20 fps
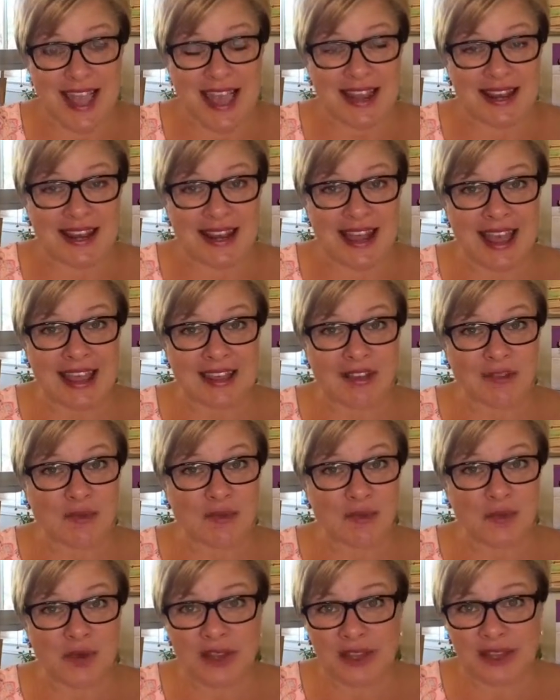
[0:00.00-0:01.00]
And I
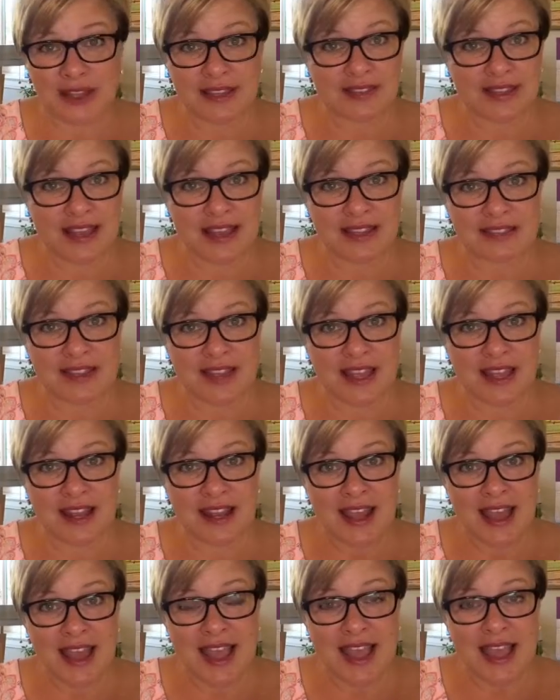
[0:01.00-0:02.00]
really think
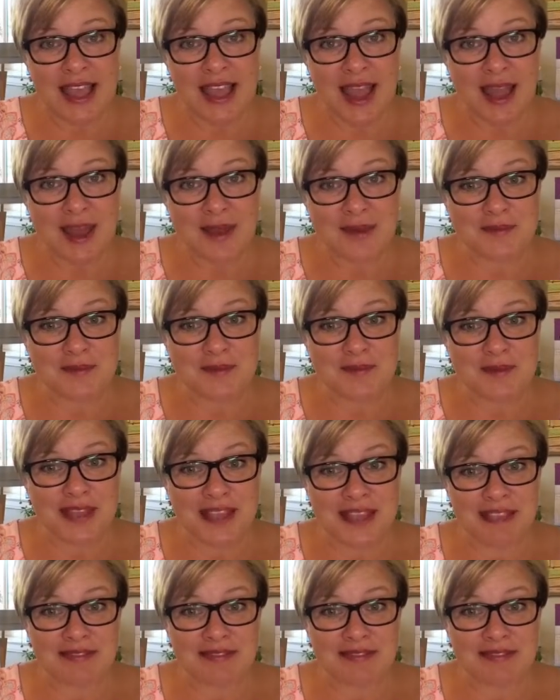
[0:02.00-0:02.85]
that they're